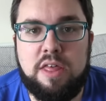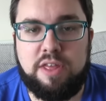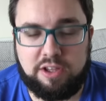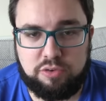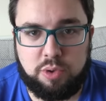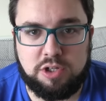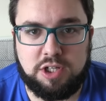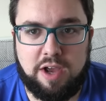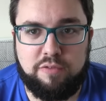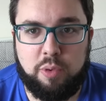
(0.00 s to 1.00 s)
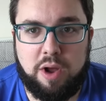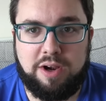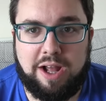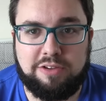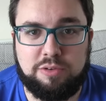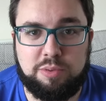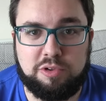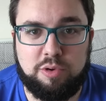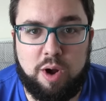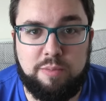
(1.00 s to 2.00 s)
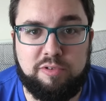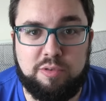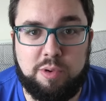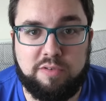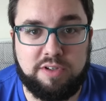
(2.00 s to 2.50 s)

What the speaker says: thanks for watching everyone, and subscribe for more